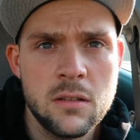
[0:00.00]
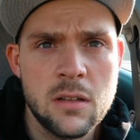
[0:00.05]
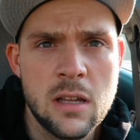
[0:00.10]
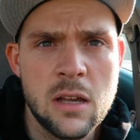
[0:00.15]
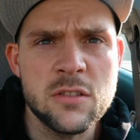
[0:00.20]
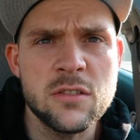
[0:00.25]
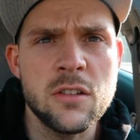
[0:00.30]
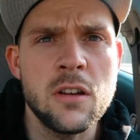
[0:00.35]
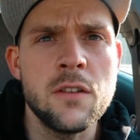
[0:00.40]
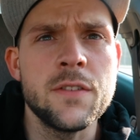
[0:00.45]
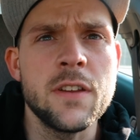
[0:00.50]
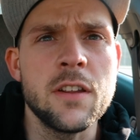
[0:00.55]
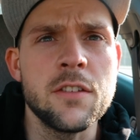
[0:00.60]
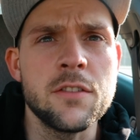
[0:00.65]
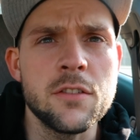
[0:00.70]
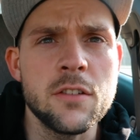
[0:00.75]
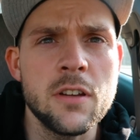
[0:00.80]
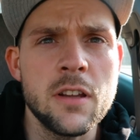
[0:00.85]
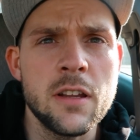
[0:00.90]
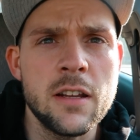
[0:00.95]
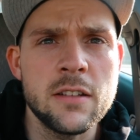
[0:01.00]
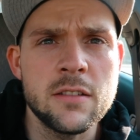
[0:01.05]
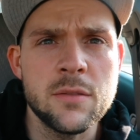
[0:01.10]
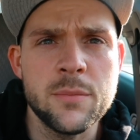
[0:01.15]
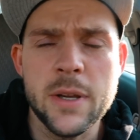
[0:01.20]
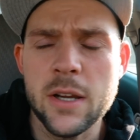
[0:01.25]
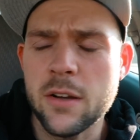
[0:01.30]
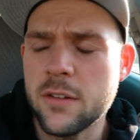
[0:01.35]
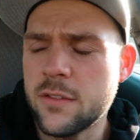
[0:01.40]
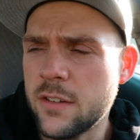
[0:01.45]
I was off yesterday. That's
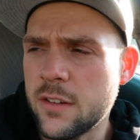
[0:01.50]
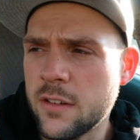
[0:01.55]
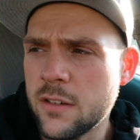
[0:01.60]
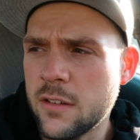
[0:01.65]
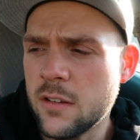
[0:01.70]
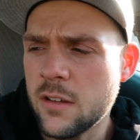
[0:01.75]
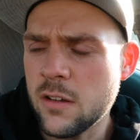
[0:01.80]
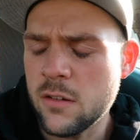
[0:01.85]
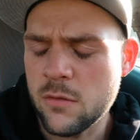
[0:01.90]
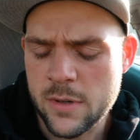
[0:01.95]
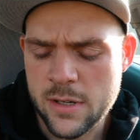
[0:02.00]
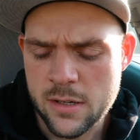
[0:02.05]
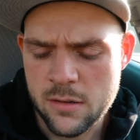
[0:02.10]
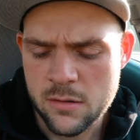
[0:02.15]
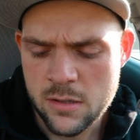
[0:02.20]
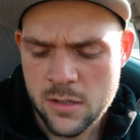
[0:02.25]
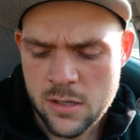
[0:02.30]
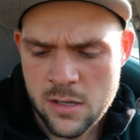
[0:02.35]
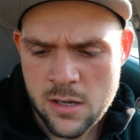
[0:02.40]
embarrassing. Oh wow.